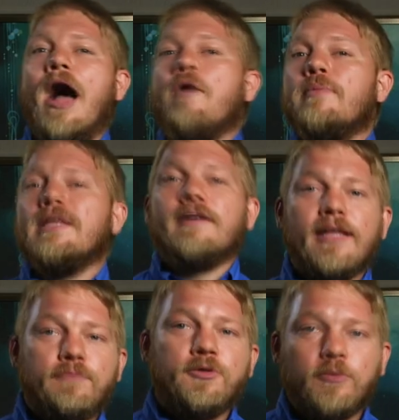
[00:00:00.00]
how many
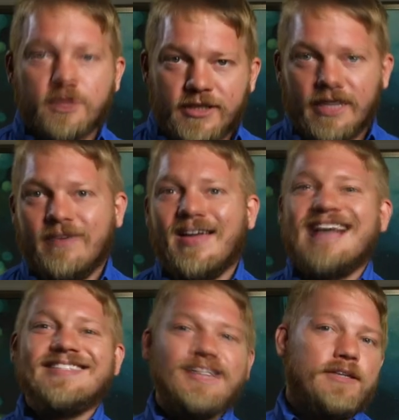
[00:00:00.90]
claims you'll receive
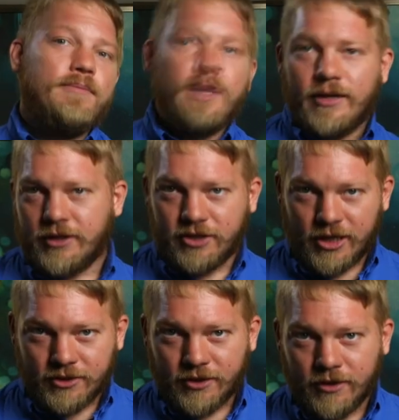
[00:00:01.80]
as an independent
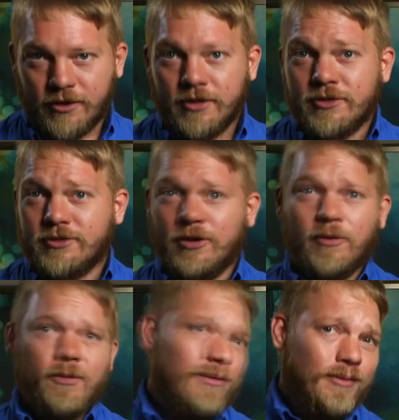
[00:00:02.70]
adjuster.
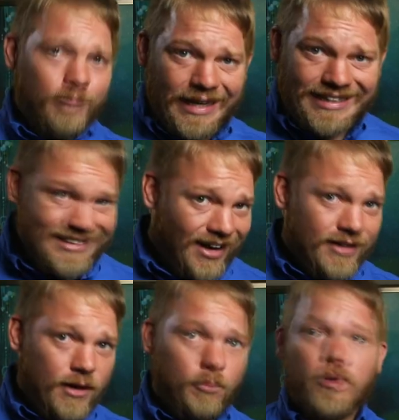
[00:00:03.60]
So being
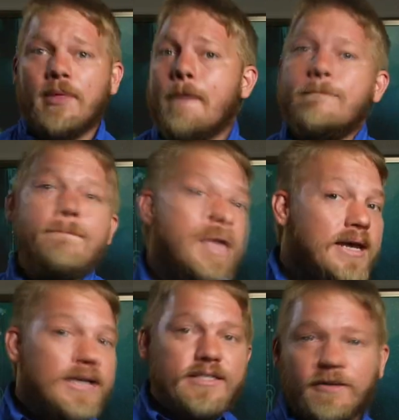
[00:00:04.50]
signed up with
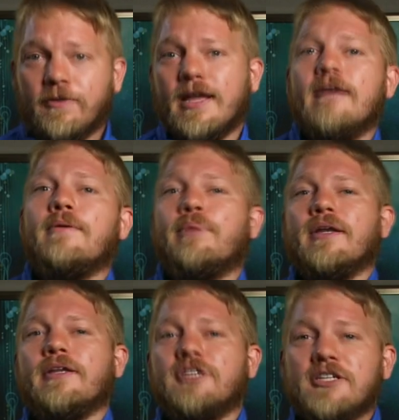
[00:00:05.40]
many different
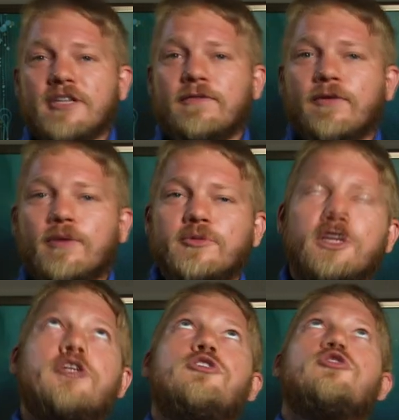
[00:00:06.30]
independent adjusting firms
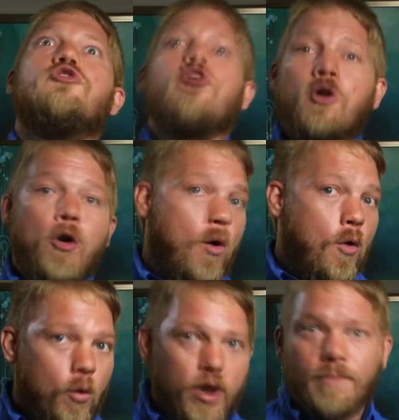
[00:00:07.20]
is
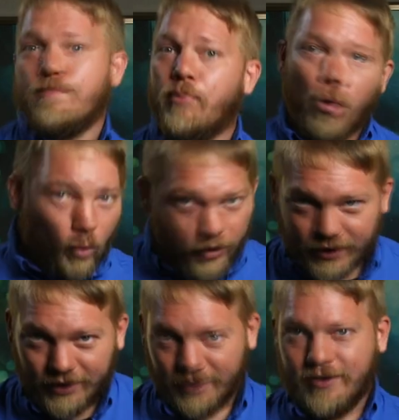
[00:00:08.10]
so
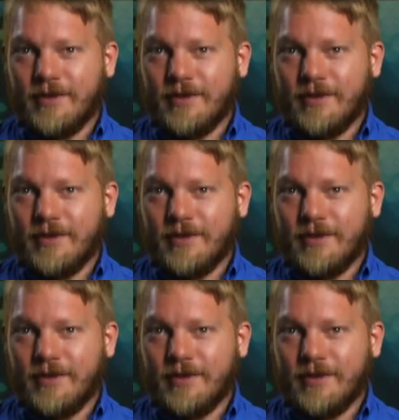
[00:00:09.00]
important.